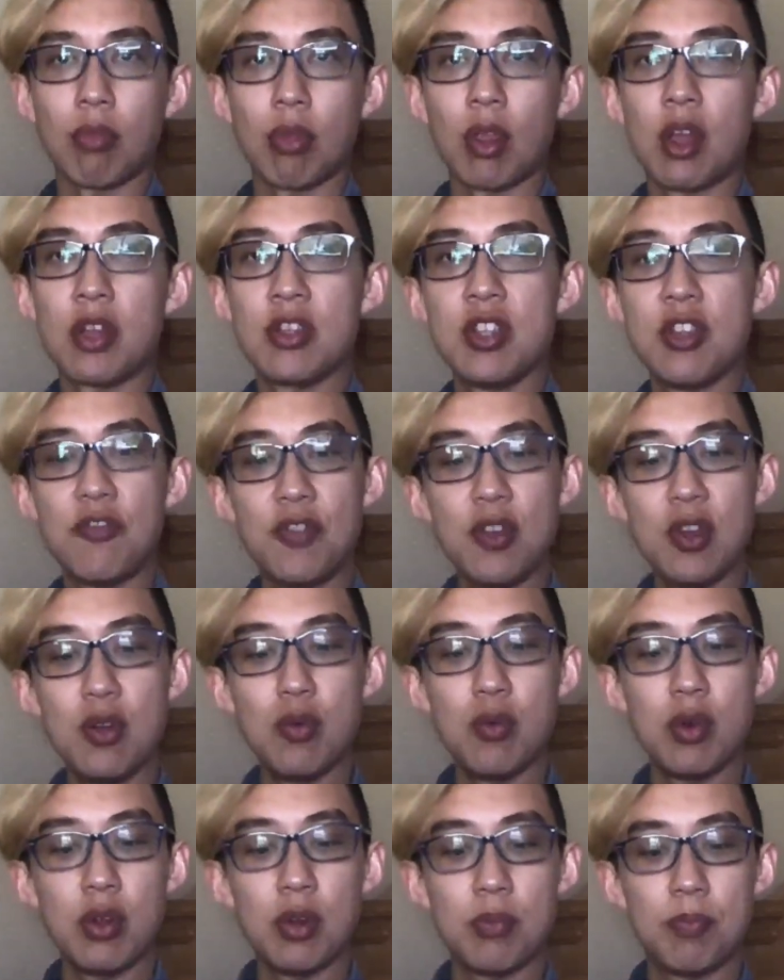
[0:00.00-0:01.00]
because if you
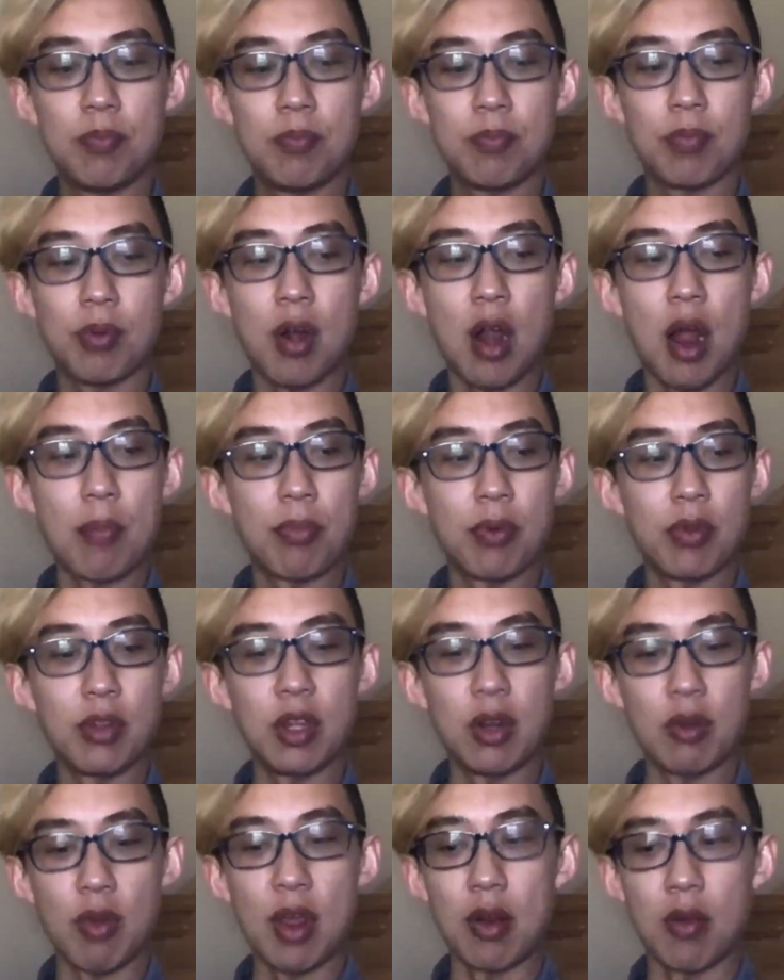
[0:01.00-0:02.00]
would
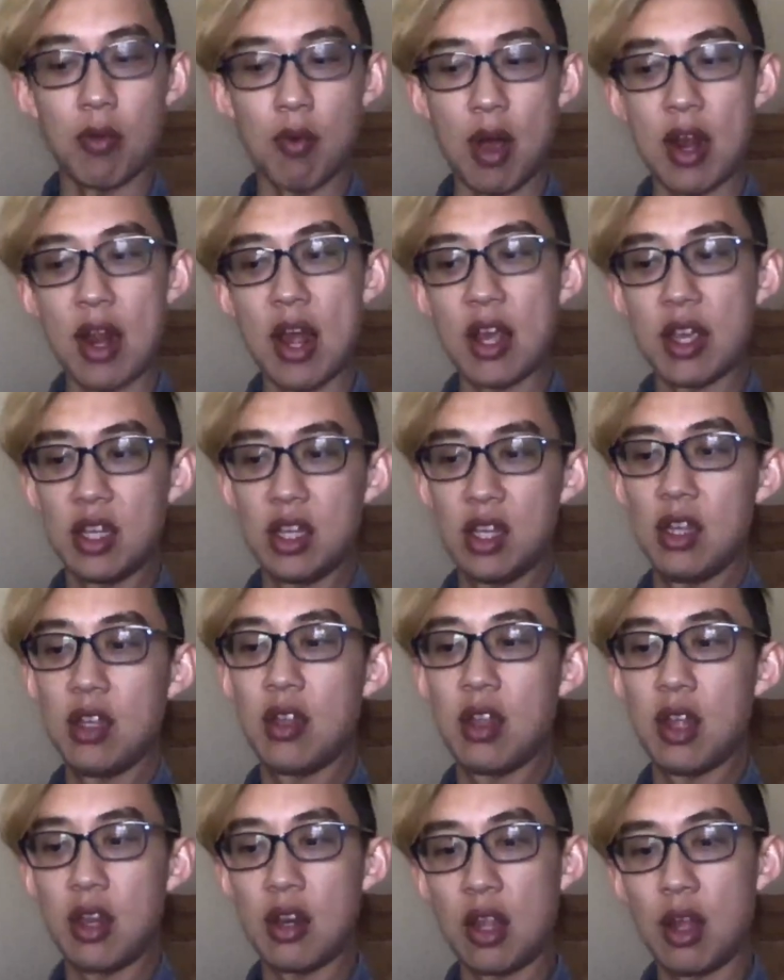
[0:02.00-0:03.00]
properly write warai,
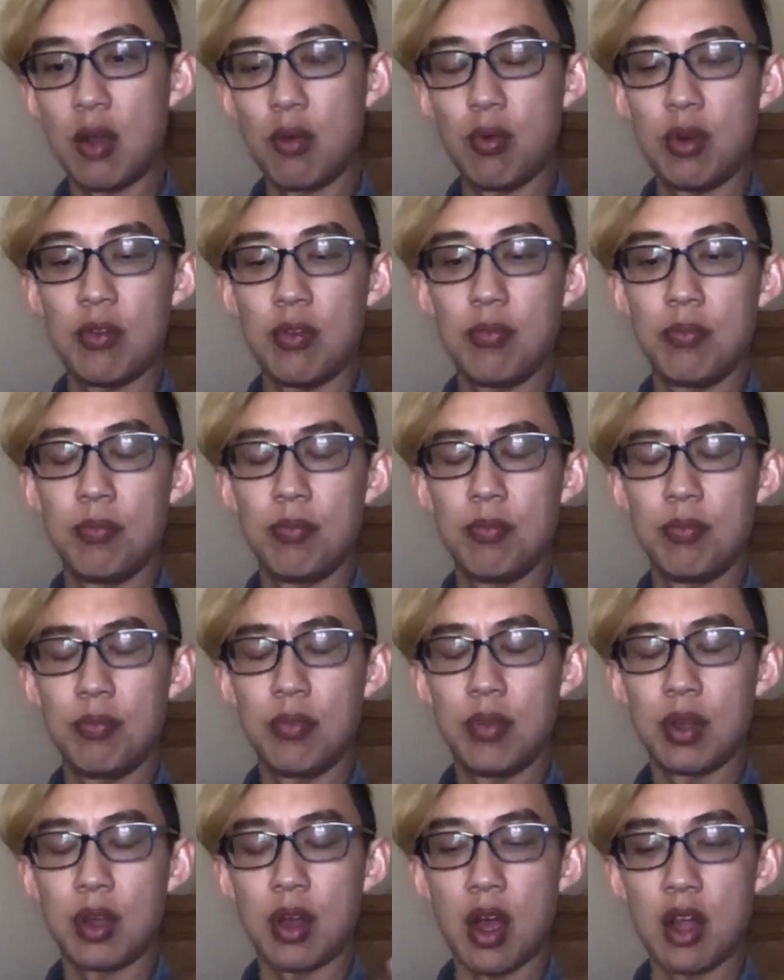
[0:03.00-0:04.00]
then
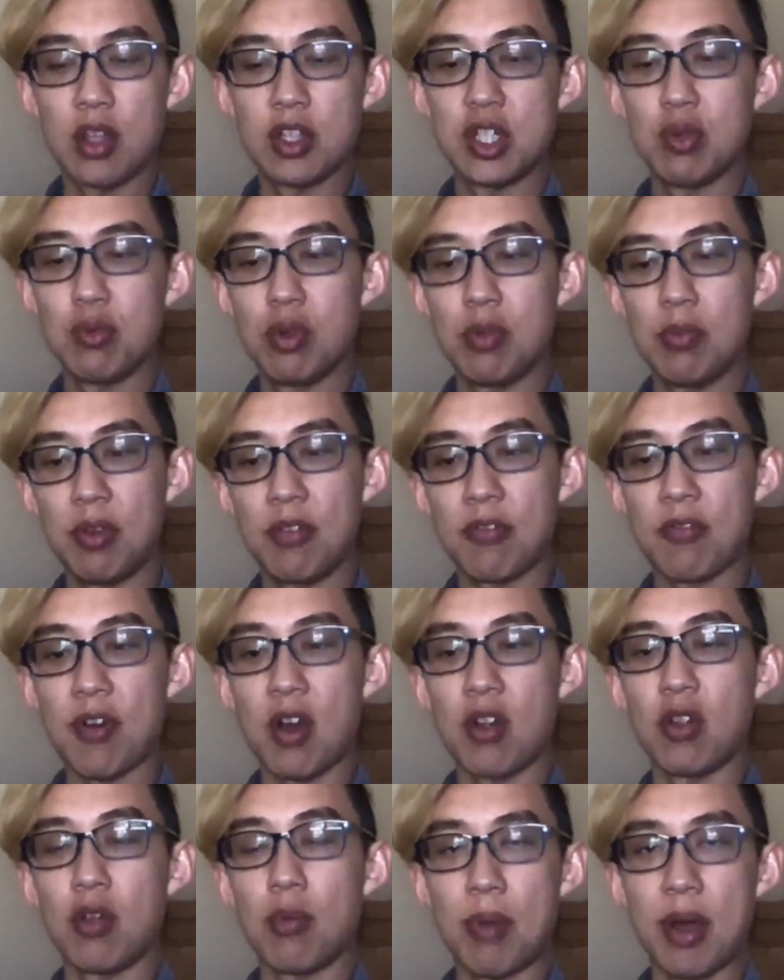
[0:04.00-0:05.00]
the kanji would be
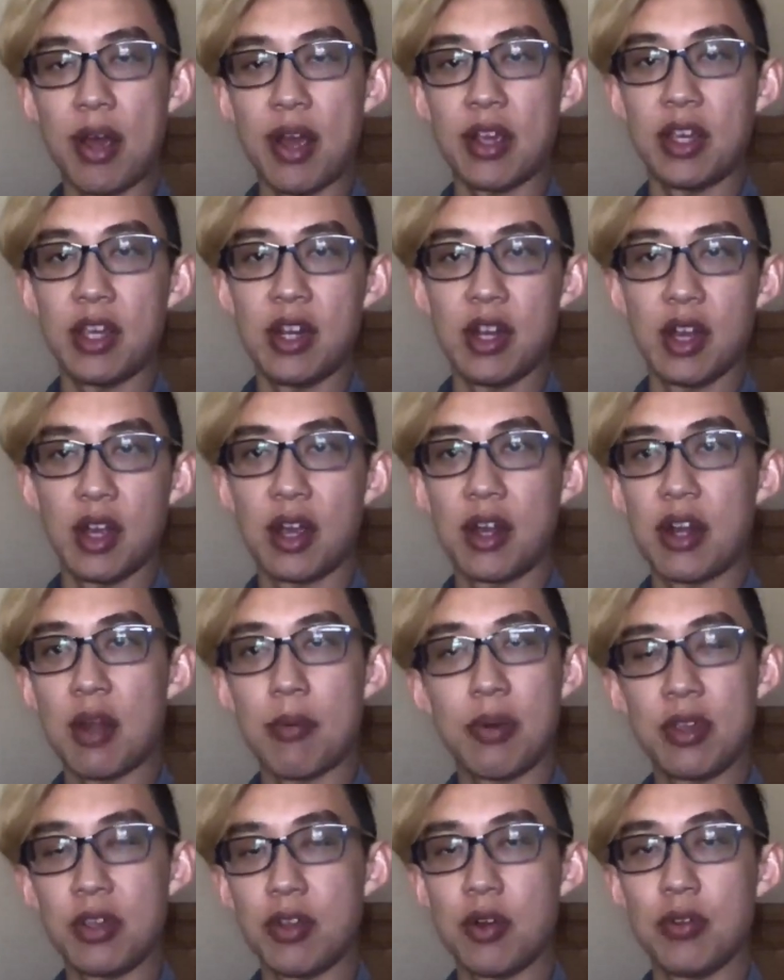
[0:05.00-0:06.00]
followed by a hiragana,
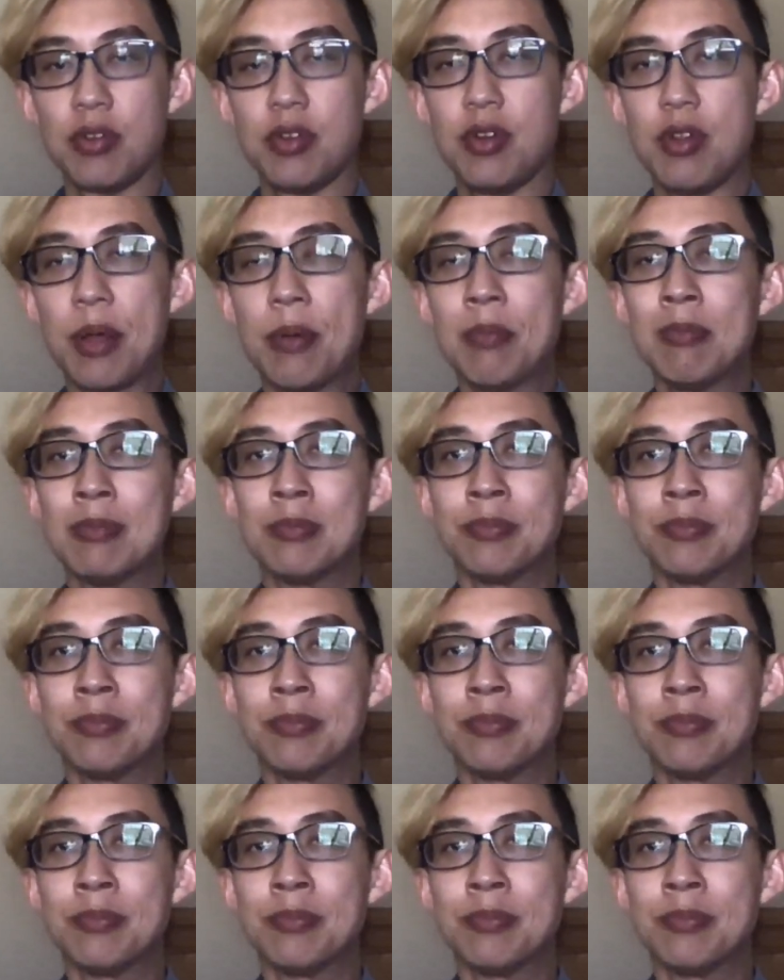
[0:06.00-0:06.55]
but you don't do that.